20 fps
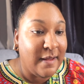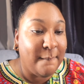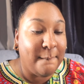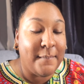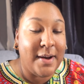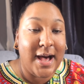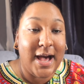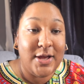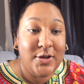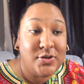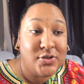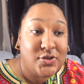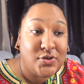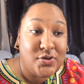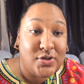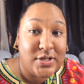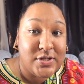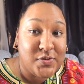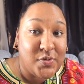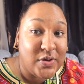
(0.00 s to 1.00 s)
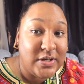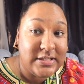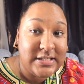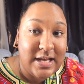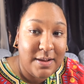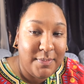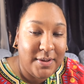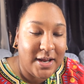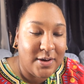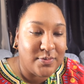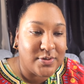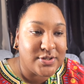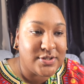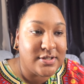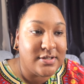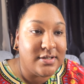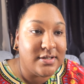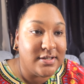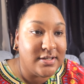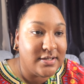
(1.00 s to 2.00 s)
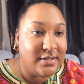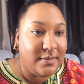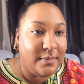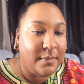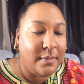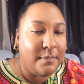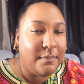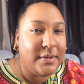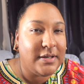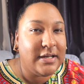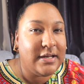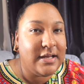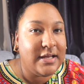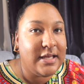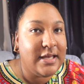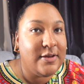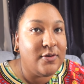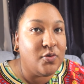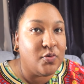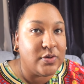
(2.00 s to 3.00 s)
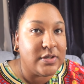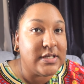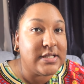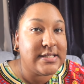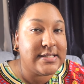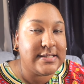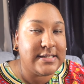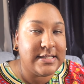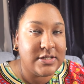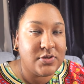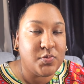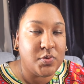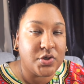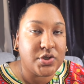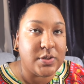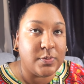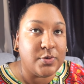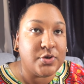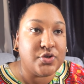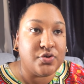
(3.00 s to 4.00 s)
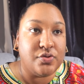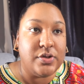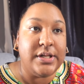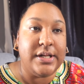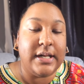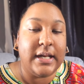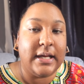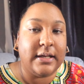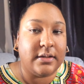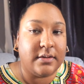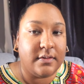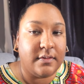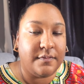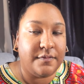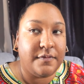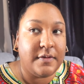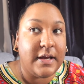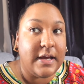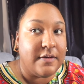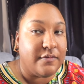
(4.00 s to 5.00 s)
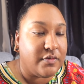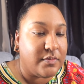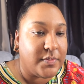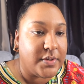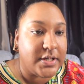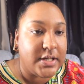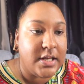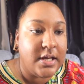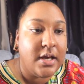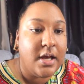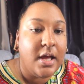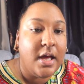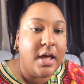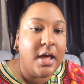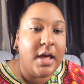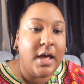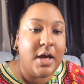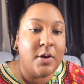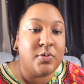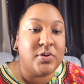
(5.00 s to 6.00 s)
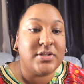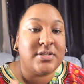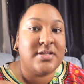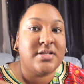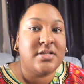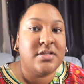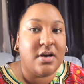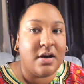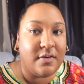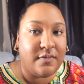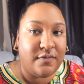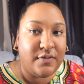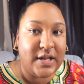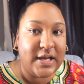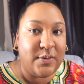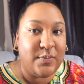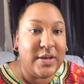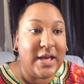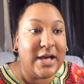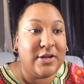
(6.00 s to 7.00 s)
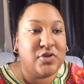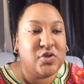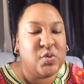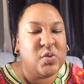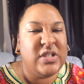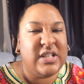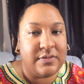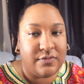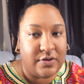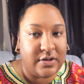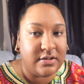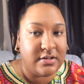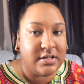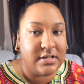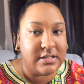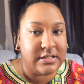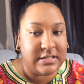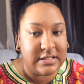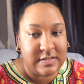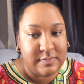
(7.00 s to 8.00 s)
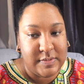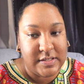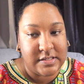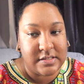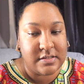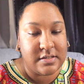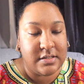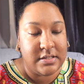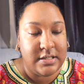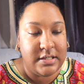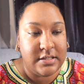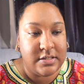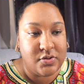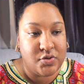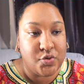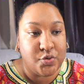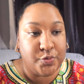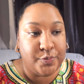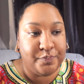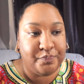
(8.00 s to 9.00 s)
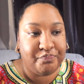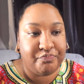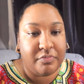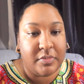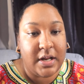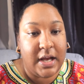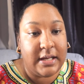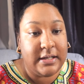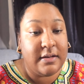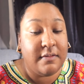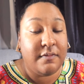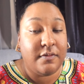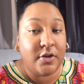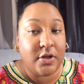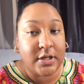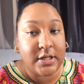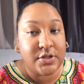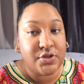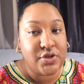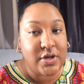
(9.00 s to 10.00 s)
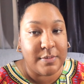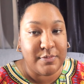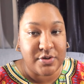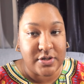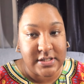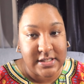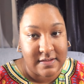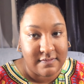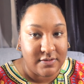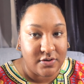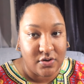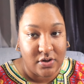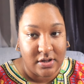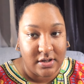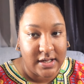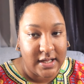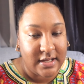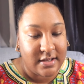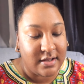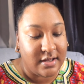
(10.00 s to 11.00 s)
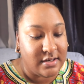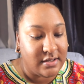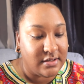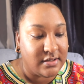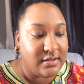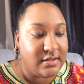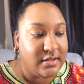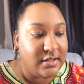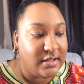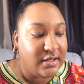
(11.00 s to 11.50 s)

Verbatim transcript: but I used to do this all the time and I was good. But then again, no, this workshop was really like for everybody. It was tough, like we had two different concerts basically, so I didn't vlog it, so I'm just giving you like a little